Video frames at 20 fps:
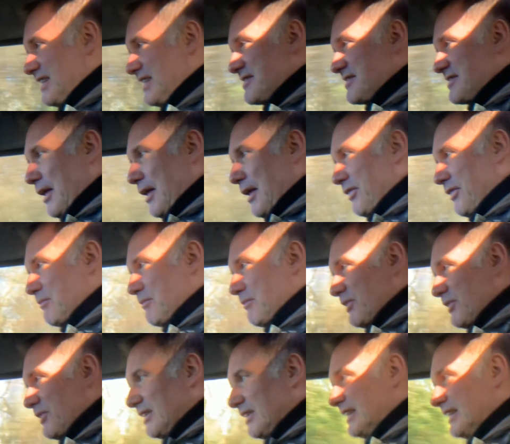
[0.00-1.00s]
is
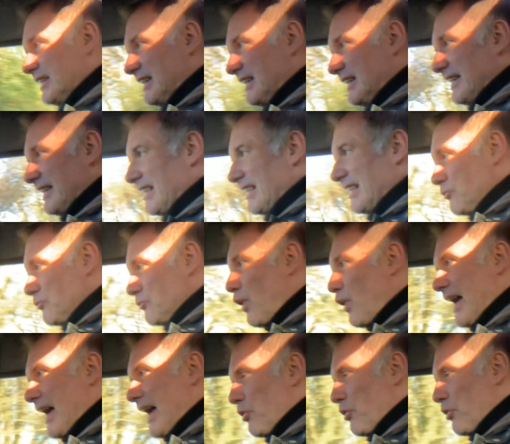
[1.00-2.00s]
nothing, but they don't
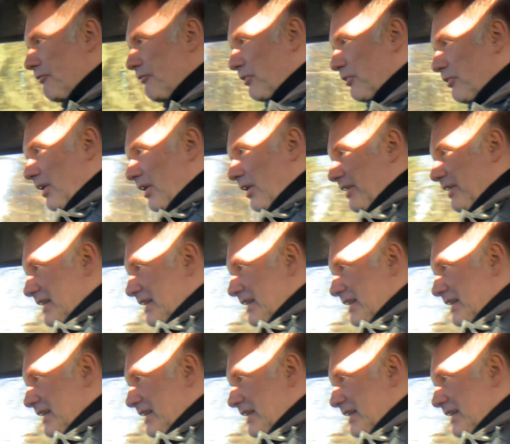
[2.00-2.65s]
weigh an awful lot,